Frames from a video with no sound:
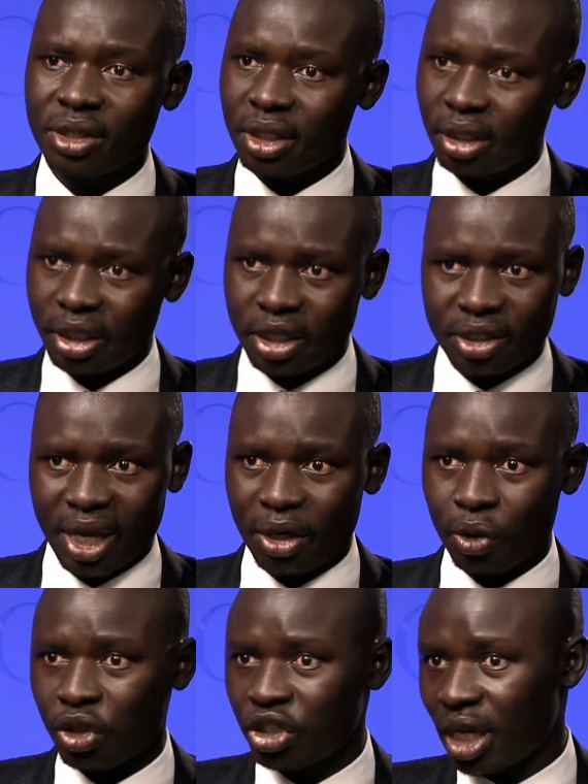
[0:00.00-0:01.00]
recently
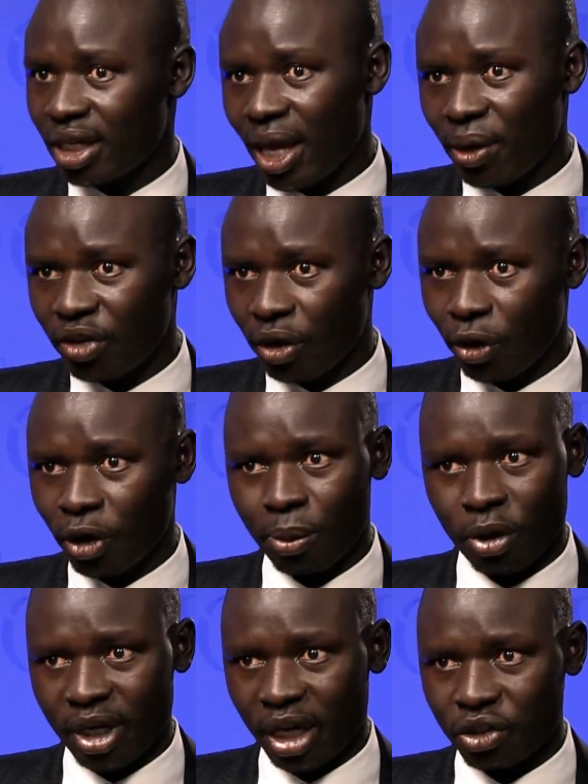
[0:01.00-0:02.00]
decided to shut down the
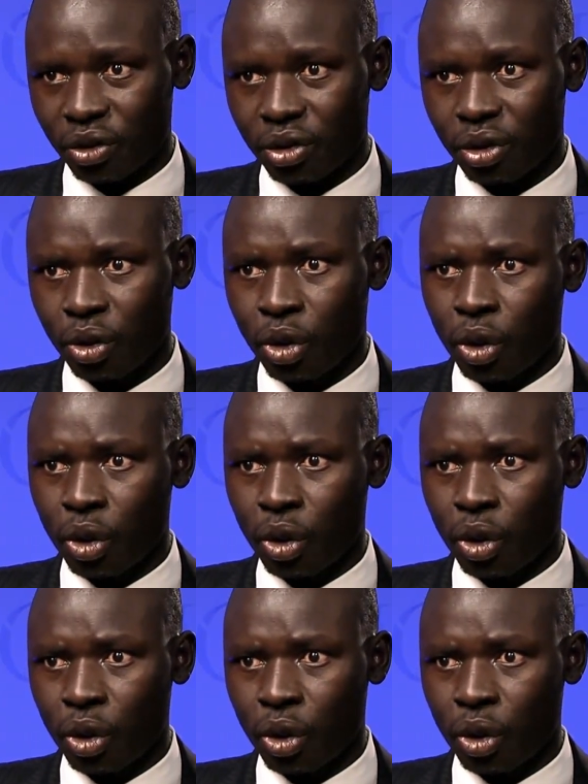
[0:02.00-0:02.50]
oil production,